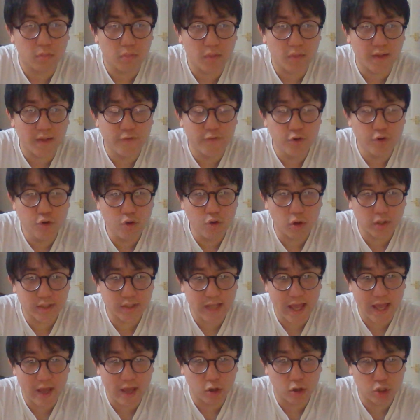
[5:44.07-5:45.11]
If you do not
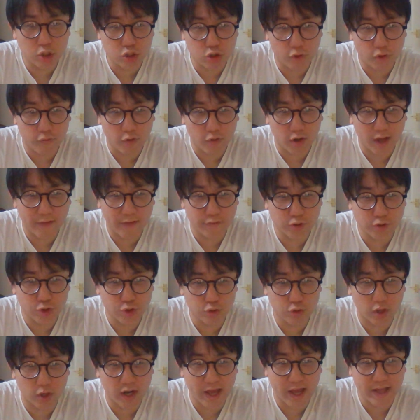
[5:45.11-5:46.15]
take control of your life,
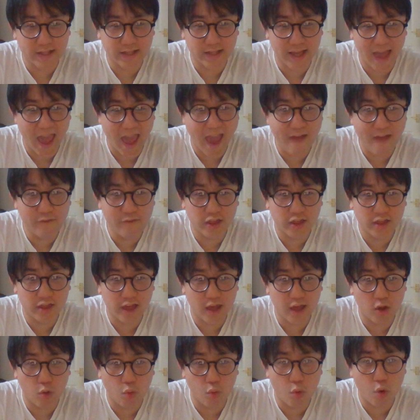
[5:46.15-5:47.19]
sooner or later,
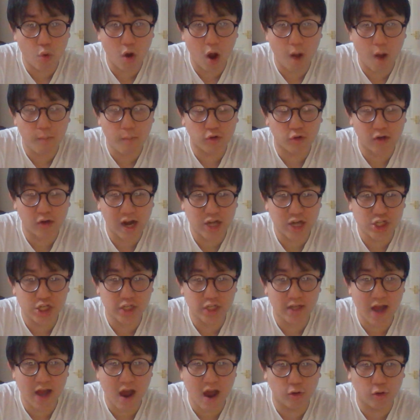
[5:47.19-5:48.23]
everything will come
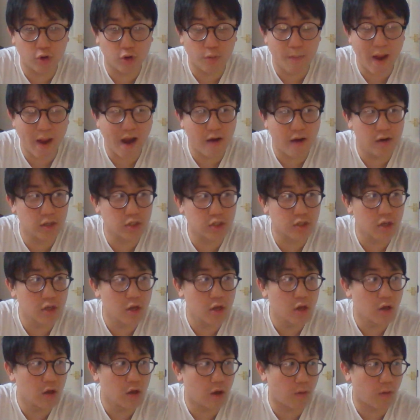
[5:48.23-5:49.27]
crashing down. Your parents
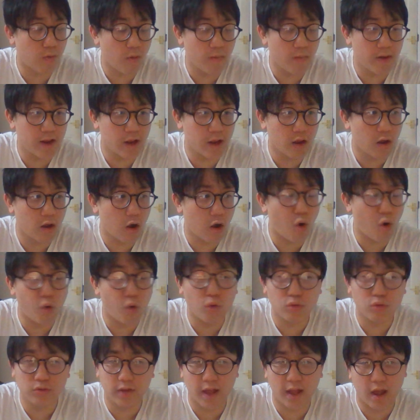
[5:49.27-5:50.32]
are probably
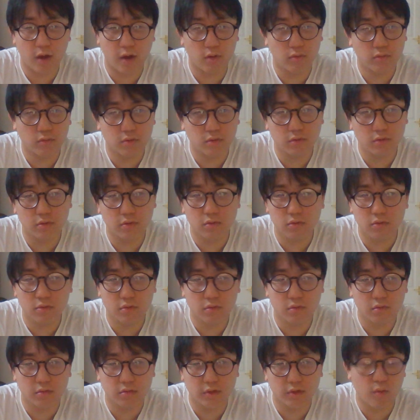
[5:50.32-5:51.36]
old now.
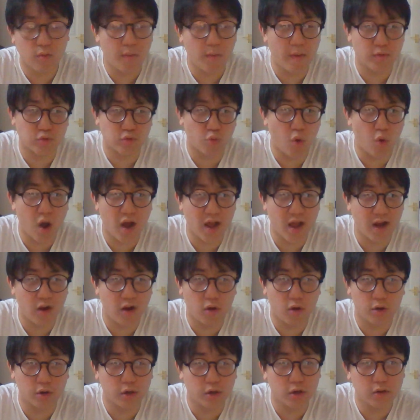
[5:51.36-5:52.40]
They won't be able to work any
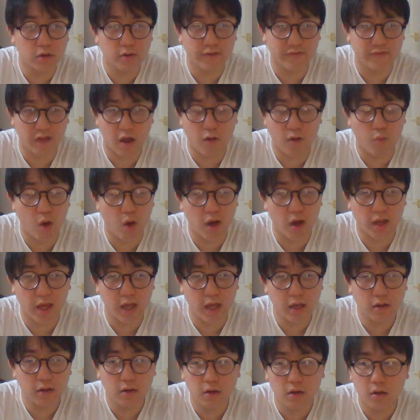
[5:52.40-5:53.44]
longer if they are
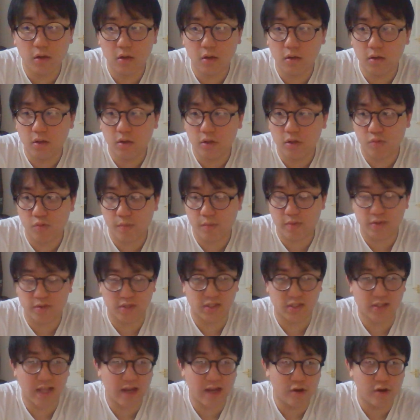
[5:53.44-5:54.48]
working. You won't be able to
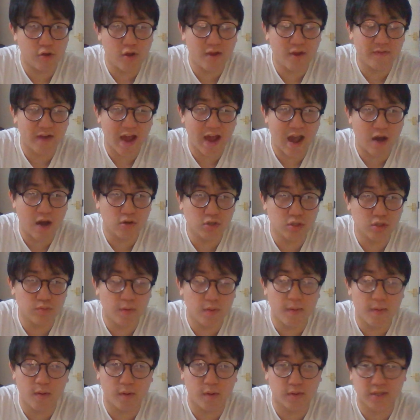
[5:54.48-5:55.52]
stay. You live in a house. You
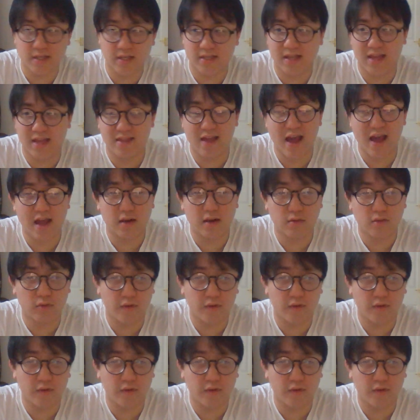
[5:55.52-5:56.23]
probably won't be able to stay in that.